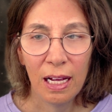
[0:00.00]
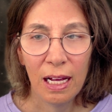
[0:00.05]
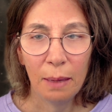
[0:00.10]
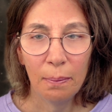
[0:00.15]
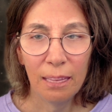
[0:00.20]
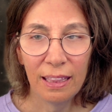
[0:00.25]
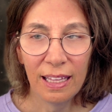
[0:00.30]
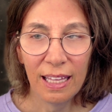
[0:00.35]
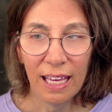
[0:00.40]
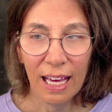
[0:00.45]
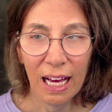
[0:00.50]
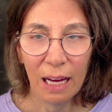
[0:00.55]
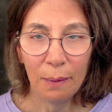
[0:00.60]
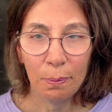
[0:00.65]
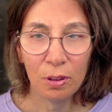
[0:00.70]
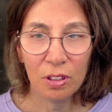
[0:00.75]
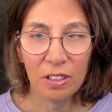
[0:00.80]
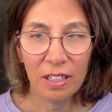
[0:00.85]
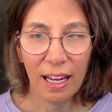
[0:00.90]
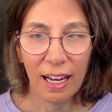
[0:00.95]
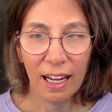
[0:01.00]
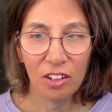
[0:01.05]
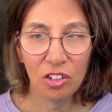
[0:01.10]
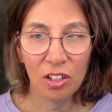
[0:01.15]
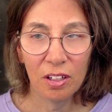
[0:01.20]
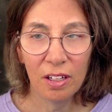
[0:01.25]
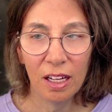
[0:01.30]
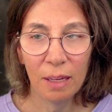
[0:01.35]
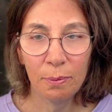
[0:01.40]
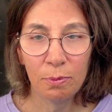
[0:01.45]
but the Apple tax
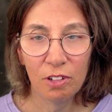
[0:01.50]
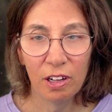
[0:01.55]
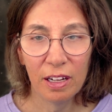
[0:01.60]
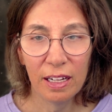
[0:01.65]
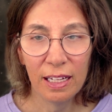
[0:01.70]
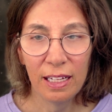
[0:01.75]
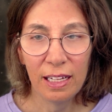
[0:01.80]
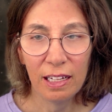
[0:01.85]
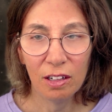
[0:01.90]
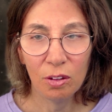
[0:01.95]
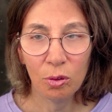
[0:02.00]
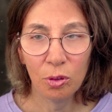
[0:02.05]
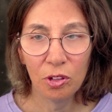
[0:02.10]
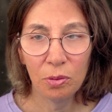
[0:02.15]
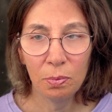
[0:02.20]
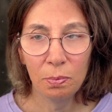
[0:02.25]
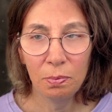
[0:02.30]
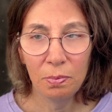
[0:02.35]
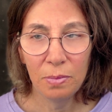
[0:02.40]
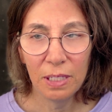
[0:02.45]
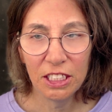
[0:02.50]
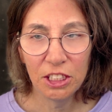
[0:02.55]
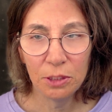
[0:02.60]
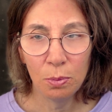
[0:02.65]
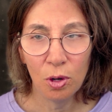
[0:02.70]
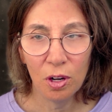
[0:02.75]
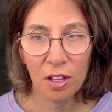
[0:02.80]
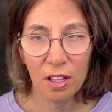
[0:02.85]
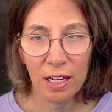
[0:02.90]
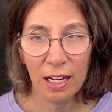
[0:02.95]
on upgrading here was much
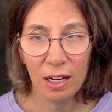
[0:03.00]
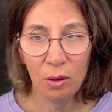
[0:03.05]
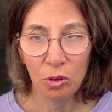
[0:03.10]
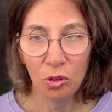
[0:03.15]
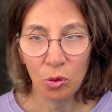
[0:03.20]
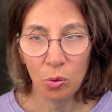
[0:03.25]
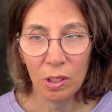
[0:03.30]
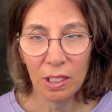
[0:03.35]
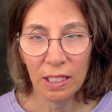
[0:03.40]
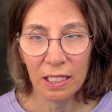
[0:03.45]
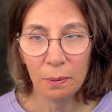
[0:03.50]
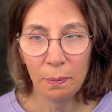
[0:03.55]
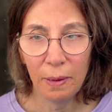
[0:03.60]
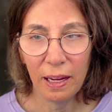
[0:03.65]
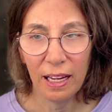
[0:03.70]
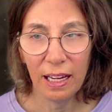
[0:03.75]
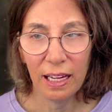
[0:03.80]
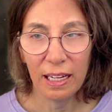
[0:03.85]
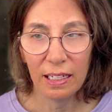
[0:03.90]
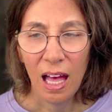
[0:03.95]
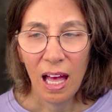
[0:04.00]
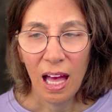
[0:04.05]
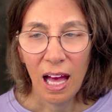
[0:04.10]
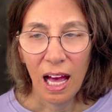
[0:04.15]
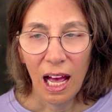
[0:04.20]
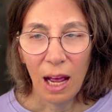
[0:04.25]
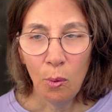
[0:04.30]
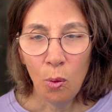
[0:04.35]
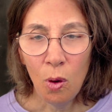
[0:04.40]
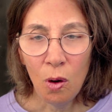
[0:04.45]
more than I was willing to pay.
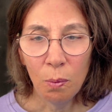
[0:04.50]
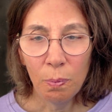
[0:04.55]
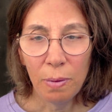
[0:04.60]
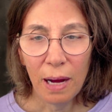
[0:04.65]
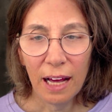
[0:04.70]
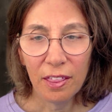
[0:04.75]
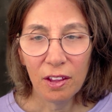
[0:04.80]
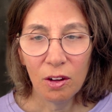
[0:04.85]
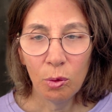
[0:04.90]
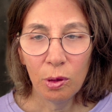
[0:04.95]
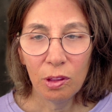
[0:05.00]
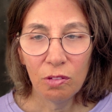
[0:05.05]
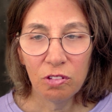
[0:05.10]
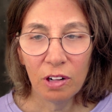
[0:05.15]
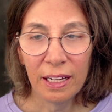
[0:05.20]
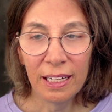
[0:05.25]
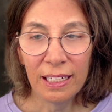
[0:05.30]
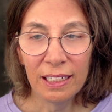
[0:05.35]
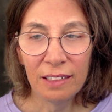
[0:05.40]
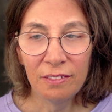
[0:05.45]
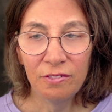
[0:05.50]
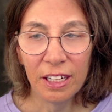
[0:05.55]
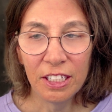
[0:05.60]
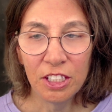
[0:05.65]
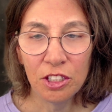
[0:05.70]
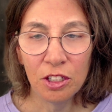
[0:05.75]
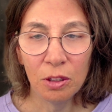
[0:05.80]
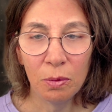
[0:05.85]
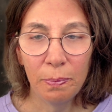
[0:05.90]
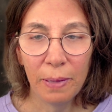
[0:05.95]
I won't bother with running
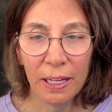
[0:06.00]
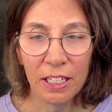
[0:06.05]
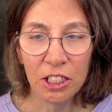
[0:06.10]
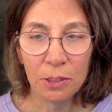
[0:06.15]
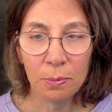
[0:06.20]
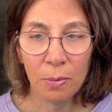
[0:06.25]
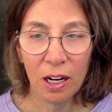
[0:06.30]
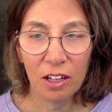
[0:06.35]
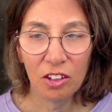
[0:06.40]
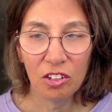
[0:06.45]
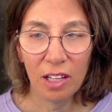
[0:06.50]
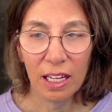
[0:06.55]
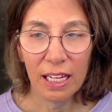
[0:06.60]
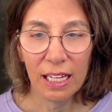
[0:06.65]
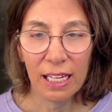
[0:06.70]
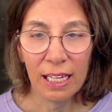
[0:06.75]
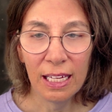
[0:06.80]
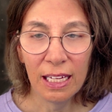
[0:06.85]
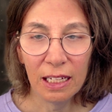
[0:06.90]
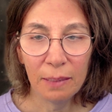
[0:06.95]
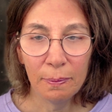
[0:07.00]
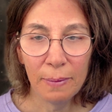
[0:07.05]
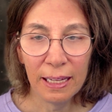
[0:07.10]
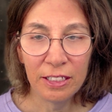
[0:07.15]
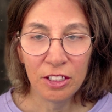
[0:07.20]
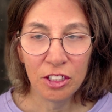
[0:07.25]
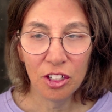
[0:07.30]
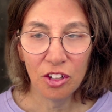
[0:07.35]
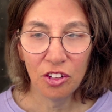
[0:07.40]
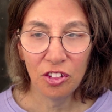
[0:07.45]
conventional benchmarks like
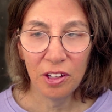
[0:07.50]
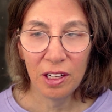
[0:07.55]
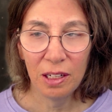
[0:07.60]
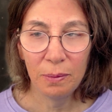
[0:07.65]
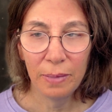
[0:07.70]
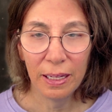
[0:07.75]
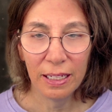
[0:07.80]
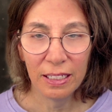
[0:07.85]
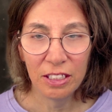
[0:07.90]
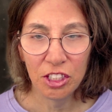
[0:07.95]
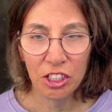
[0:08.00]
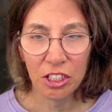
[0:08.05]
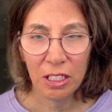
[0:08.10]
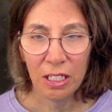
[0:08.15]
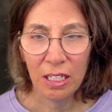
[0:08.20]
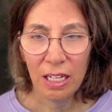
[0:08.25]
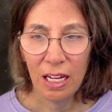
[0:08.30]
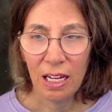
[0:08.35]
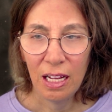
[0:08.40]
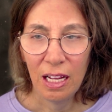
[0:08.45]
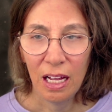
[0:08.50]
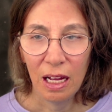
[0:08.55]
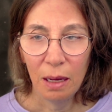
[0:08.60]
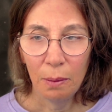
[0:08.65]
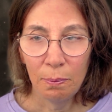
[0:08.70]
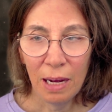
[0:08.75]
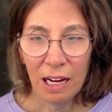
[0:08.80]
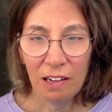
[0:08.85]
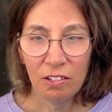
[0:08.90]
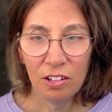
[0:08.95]
Geekbench or Cinebench.
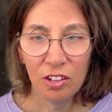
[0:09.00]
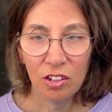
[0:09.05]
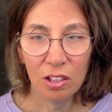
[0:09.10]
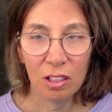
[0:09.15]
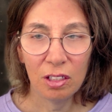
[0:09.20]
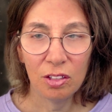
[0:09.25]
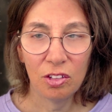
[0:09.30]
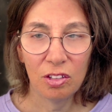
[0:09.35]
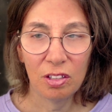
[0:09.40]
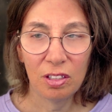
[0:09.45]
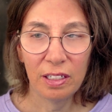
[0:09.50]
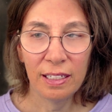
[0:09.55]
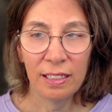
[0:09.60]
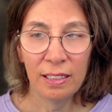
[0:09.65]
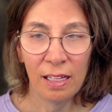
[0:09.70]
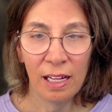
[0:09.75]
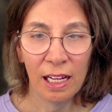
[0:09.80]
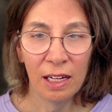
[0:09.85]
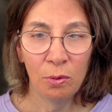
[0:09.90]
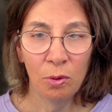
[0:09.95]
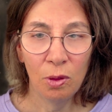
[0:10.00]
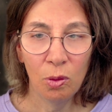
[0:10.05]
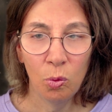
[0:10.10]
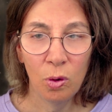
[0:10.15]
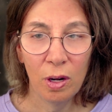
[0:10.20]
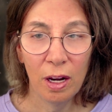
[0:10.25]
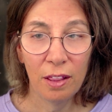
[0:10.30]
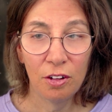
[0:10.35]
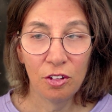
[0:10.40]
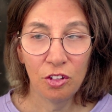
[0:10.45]
My results are in line with what
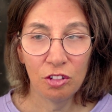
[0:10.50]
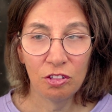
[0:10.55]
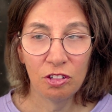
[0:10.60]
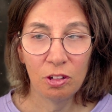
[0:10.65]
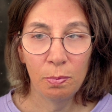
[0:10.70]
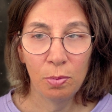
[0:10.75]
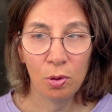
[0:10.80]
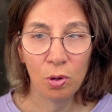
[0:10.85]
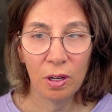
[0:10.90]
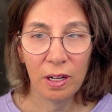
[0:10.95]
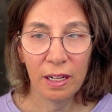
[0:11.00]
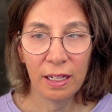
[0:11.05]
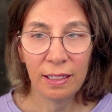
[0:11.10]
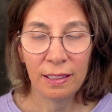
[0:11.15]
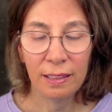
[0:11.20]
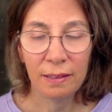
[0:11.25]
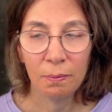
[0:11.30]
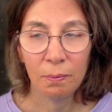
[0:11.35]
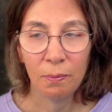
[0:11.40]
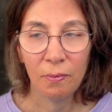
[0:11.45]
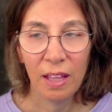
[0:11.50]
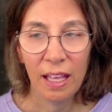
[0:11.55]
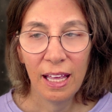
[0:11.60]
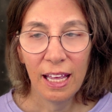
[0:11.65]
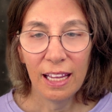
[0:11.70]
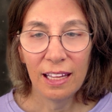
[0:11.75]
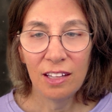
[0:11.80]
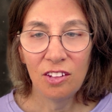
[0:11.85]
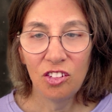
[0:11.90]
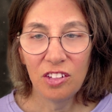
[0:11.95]
others are reporting.
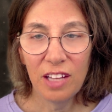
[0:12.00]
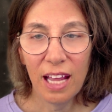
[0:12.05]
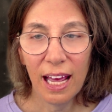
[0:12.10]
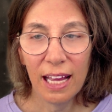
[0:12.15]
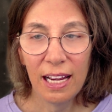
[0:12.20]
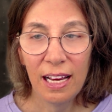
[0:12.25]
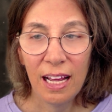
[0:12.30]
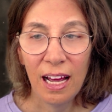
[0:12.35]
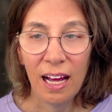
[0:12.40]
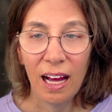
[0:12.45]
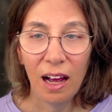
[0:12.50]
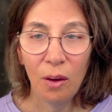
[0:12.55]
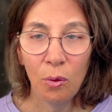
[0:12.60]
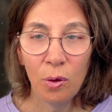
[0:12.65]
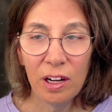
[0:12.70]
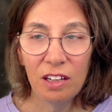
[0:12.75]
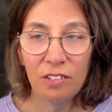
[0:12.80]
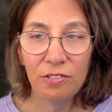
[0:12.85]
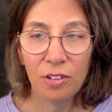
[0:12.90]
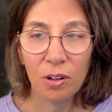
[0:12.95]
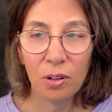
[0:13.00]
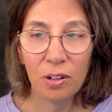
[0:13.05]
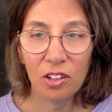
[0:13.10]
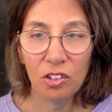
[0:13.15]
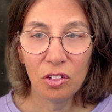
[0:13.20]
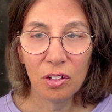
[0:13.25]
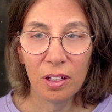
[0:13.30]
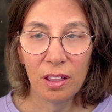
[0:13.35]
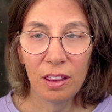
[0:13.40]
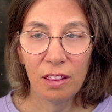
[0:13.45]
Instead, I wanted to focus
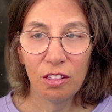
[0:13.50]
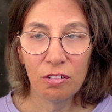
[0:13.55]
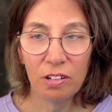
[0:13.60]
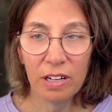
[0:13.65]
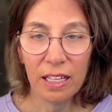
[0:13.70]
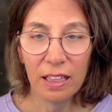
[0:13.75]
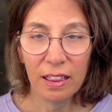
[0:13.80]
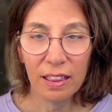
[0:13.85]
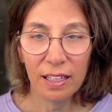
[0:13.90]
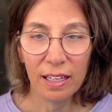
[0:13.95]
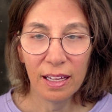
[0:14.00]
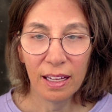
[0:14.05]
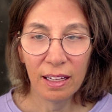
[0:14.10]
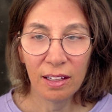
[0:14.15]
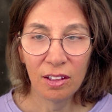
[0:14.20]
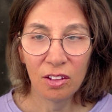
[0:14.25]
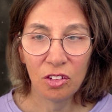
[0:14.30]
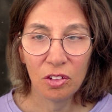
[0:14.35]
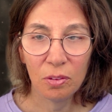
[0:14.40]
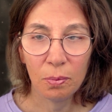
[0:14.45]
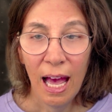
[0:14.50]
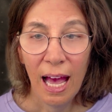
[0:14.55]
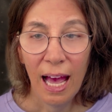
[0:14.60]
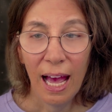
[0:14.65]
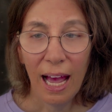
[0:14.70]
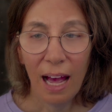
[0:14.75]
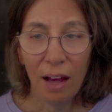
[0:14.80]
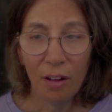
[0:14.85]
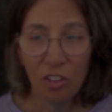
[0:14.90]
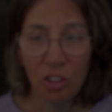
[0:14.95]
on 3 things.
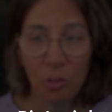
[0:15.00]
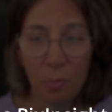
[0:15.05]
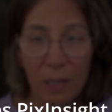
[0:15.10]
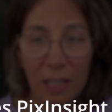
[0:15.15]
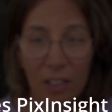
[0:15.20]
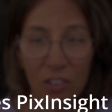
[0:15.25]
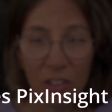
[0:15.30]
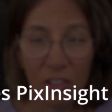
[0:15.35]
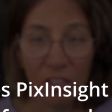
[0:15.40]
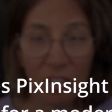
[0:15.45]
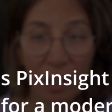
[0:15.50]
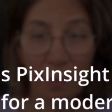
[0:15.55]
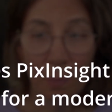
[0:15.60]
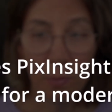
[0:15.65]
How does PixInsight